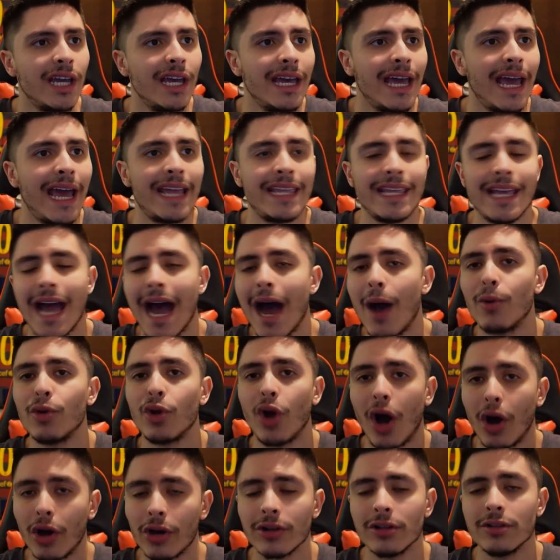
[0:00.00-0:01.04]
And I would
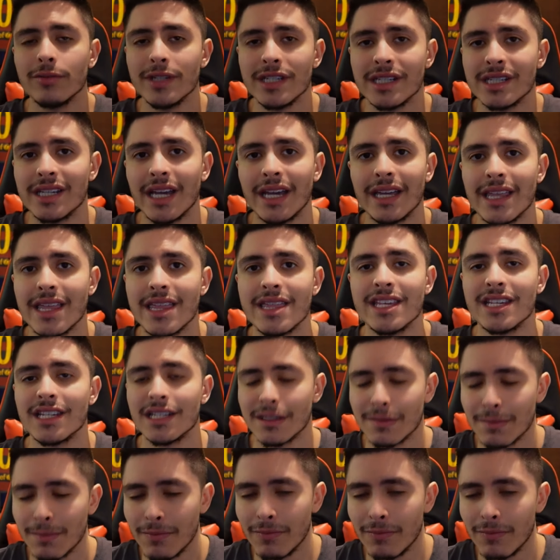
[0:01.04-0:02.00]
arguably say that this is